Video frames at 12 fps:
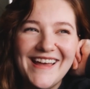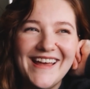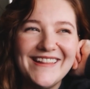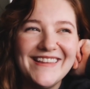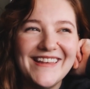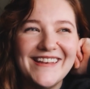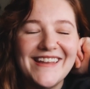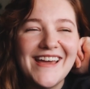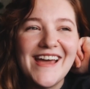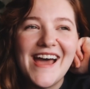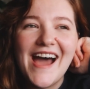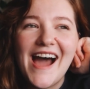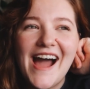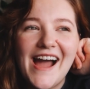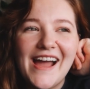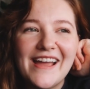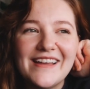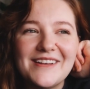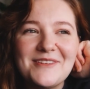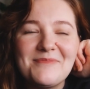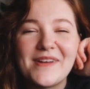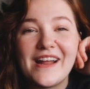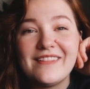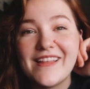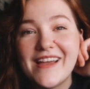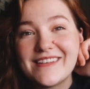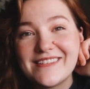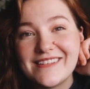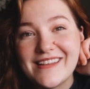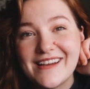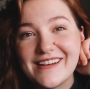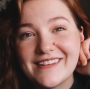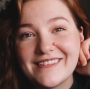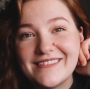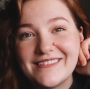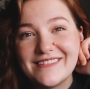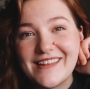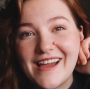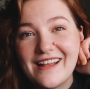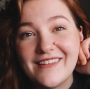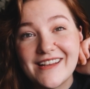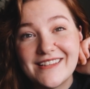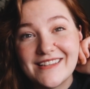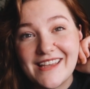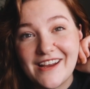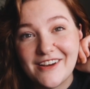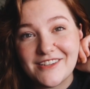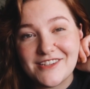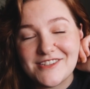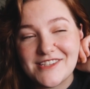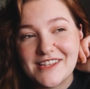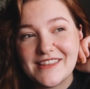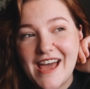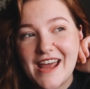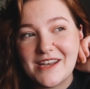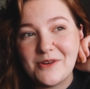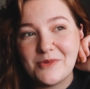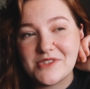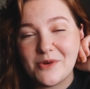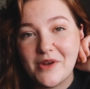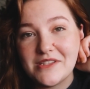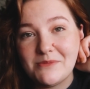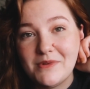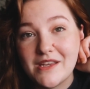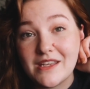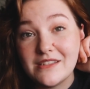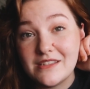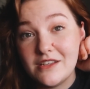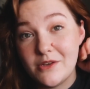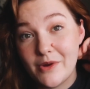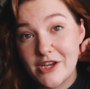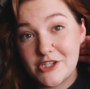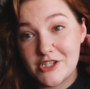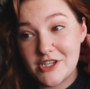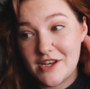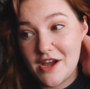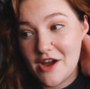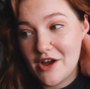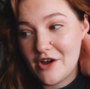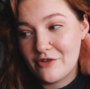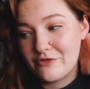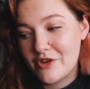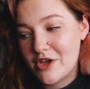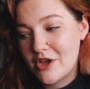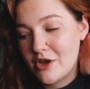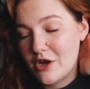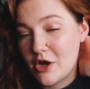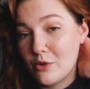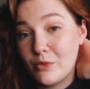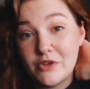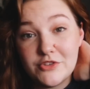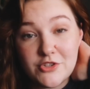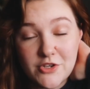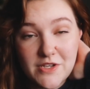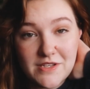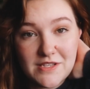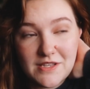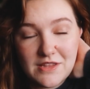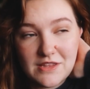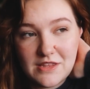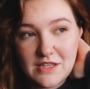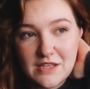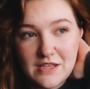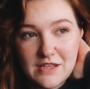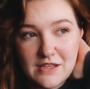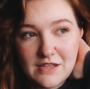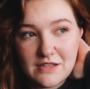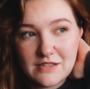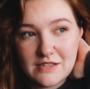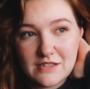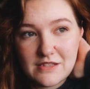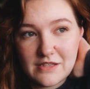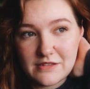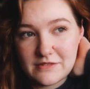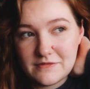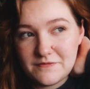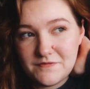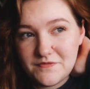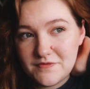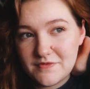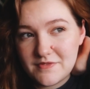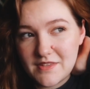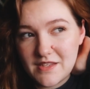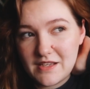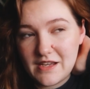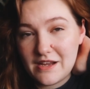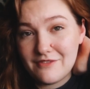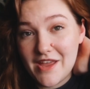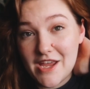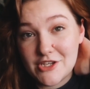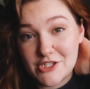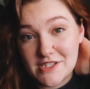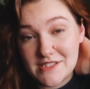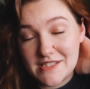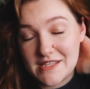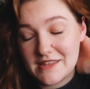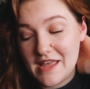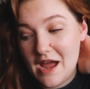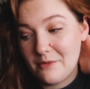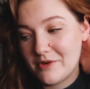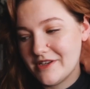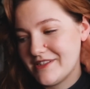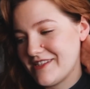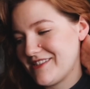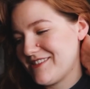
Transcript: But I liked the characters and that it was going to be a continuation of Will Trent, the kind of agent in that one.